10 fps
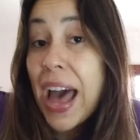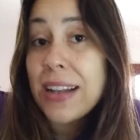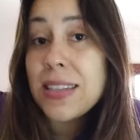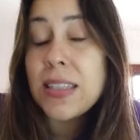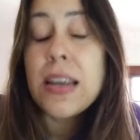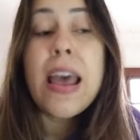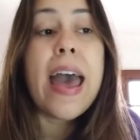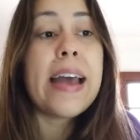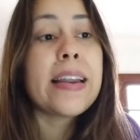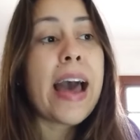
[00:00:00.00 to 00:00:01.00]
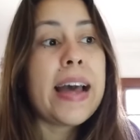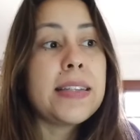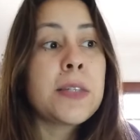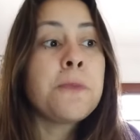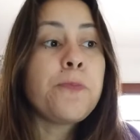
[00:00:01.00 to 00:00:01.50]
fats. And,
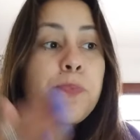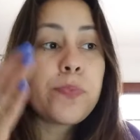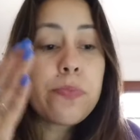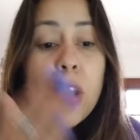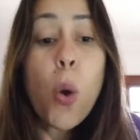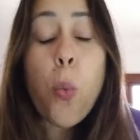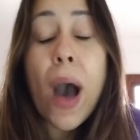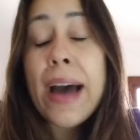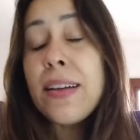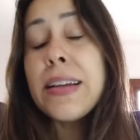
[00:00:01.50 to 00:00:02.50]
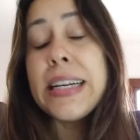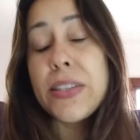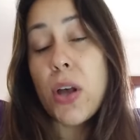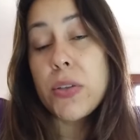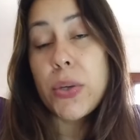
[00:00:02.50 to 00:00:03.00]
guys, while
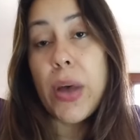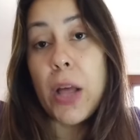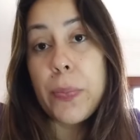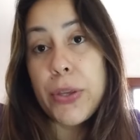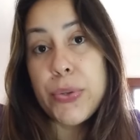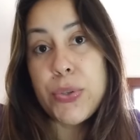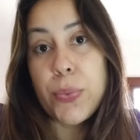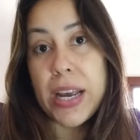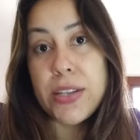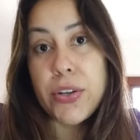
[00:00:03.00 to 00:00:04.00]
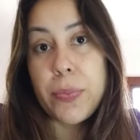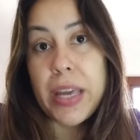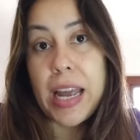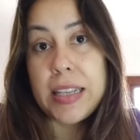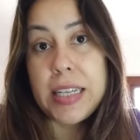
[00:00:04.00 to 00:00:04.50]
it's also helping you to raise your
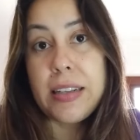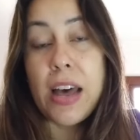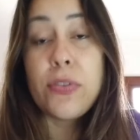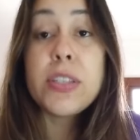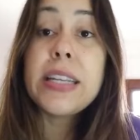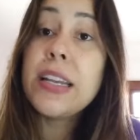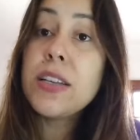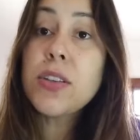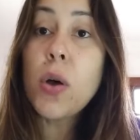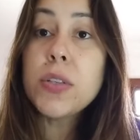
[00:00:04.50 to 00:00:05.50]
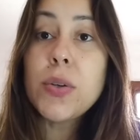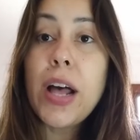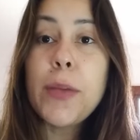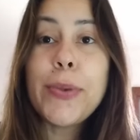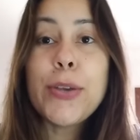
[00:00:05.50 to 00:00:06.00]
BAT levels, it is also
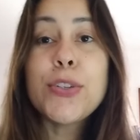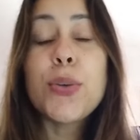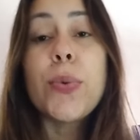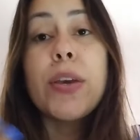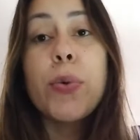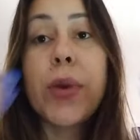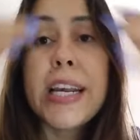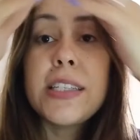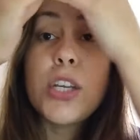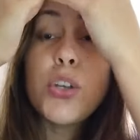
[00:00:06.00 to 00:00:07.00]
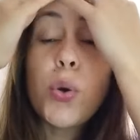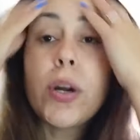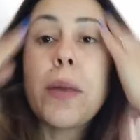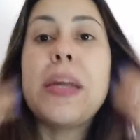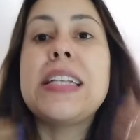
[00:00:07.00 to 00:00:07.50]
helping you to increase
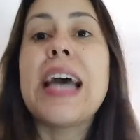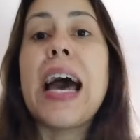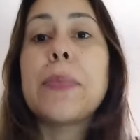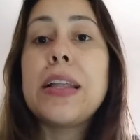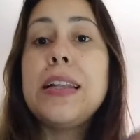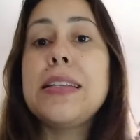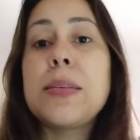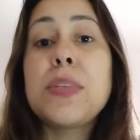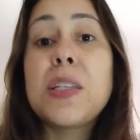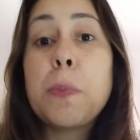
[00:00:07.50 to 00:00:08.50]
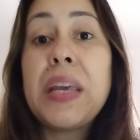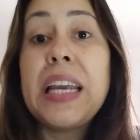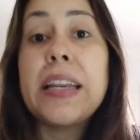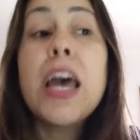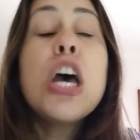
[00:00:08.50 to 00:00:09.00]
your metabolism
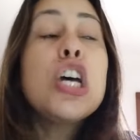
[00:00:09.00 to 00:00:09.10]
speed.